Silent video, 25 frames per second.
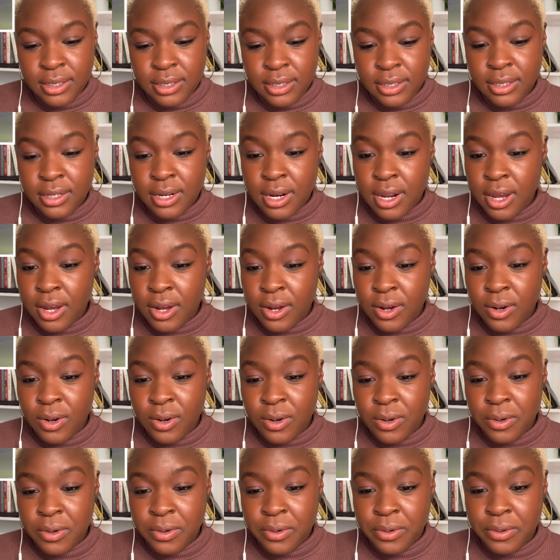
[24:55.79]

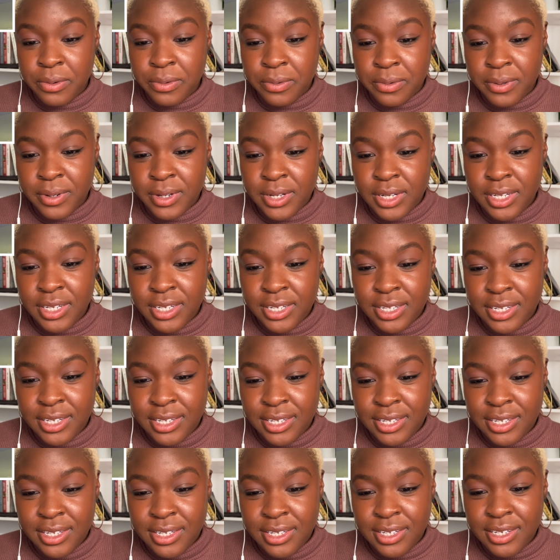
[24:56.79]
No.
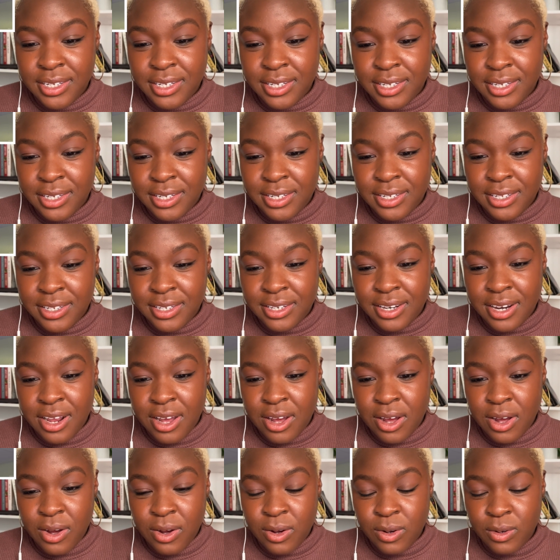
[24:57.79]

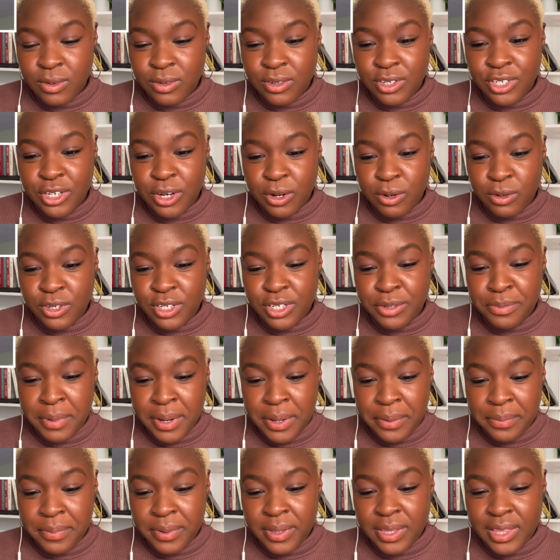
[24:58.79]
No, Shoji
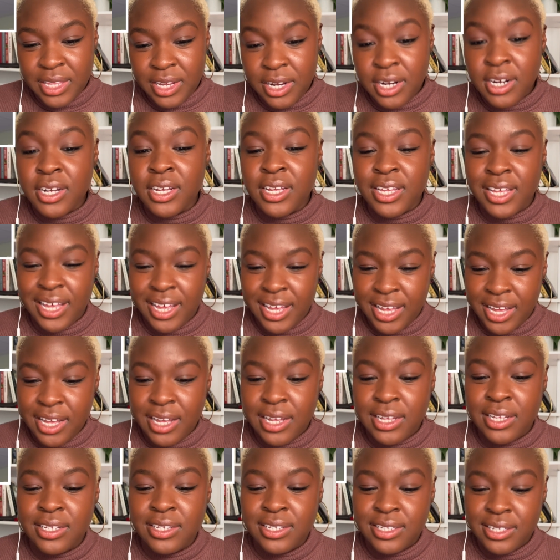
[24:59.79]
might be there. Yeah.